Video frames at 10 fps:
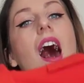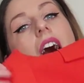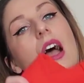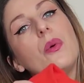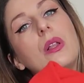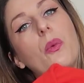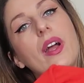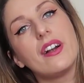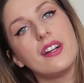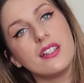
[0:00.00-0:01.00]
I will
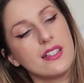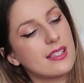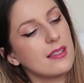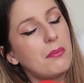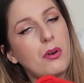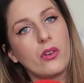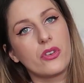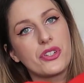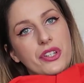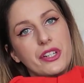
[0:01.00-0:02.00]
wear this polo
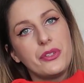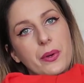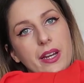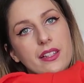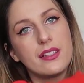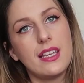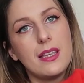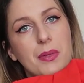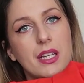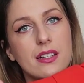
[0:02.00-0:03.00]
shirt during the
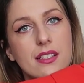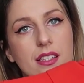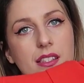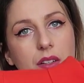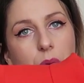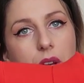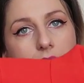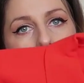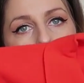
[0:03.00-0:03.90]
day because it's a really